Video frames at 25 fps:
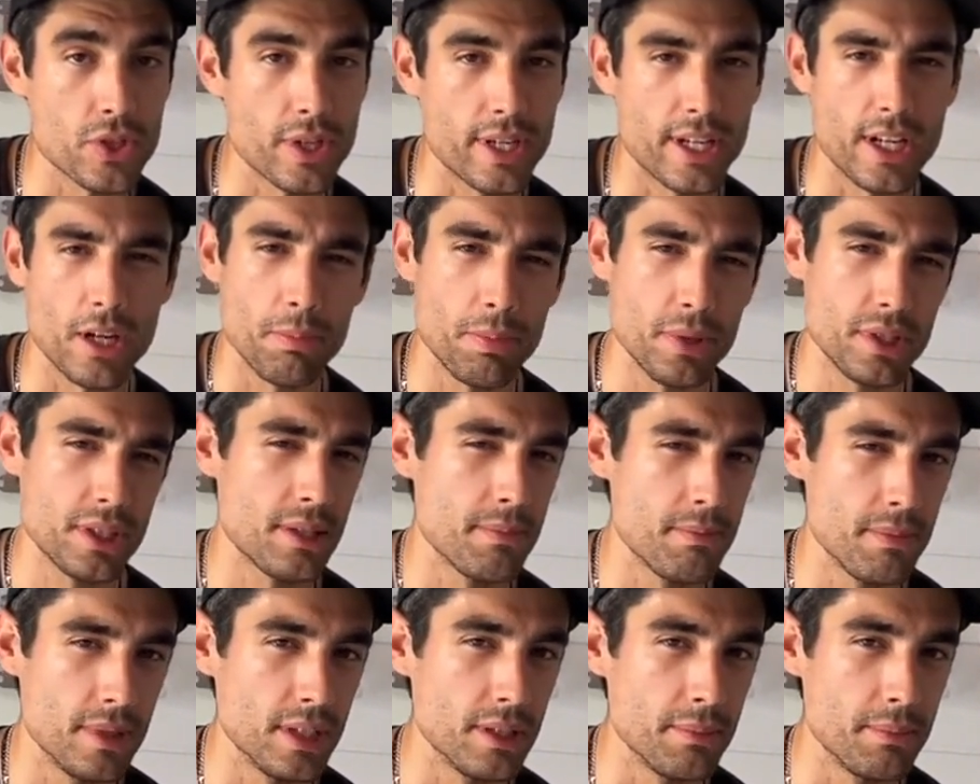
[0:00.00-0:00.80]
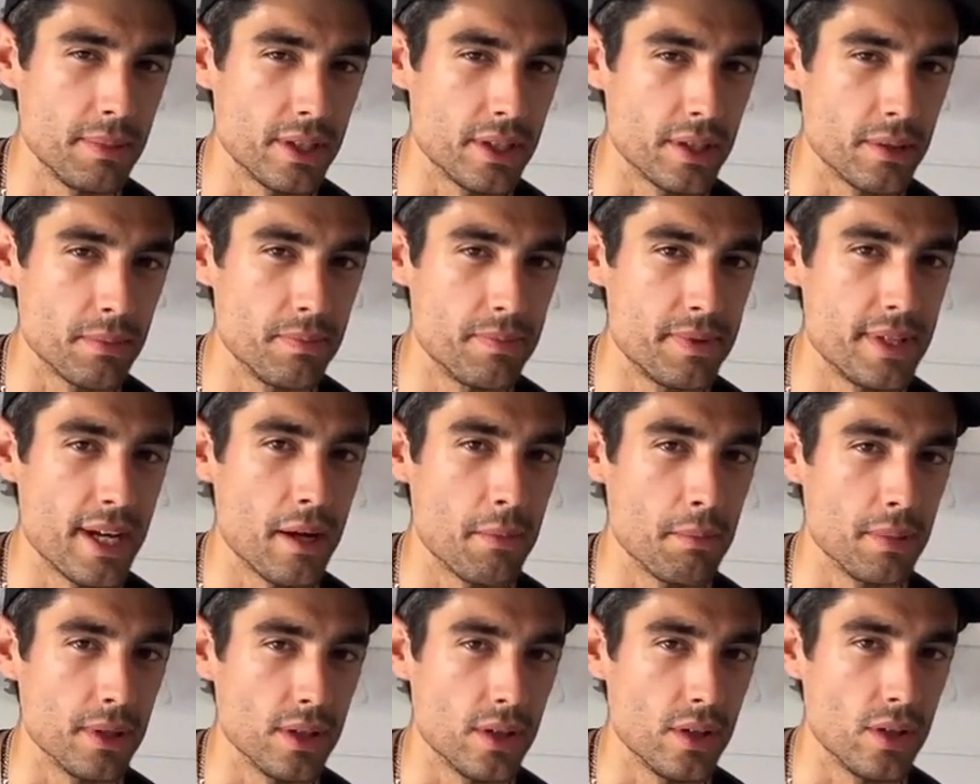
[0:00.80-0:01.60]
And I'll put the millimeter down
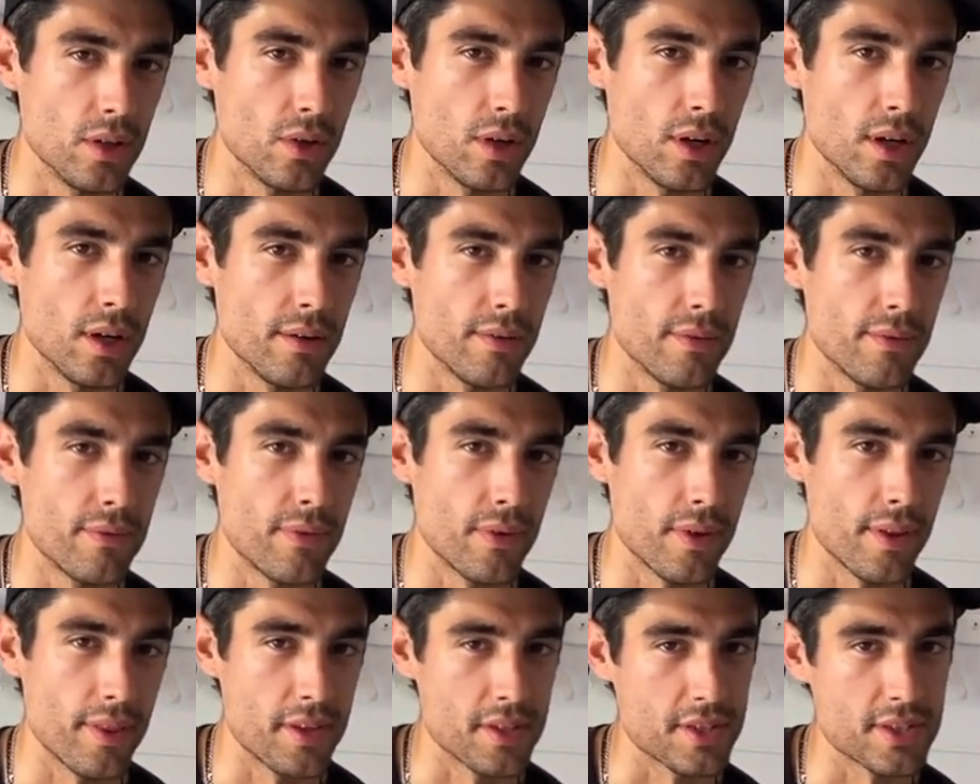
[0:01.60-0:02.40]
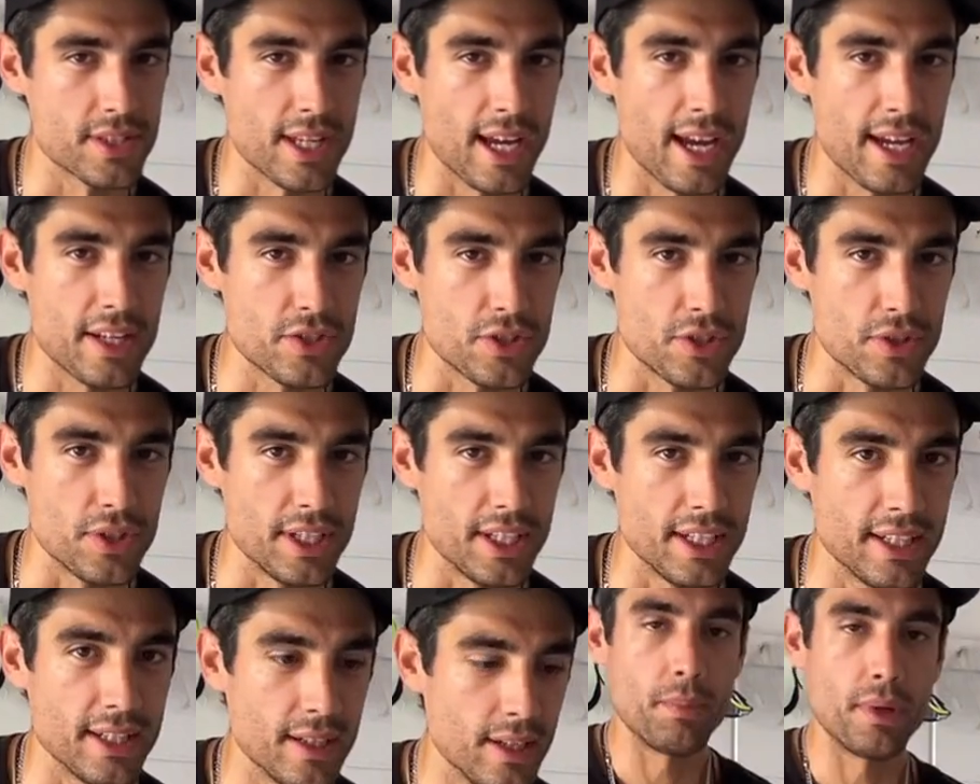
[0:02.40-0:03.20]
below of the size you need.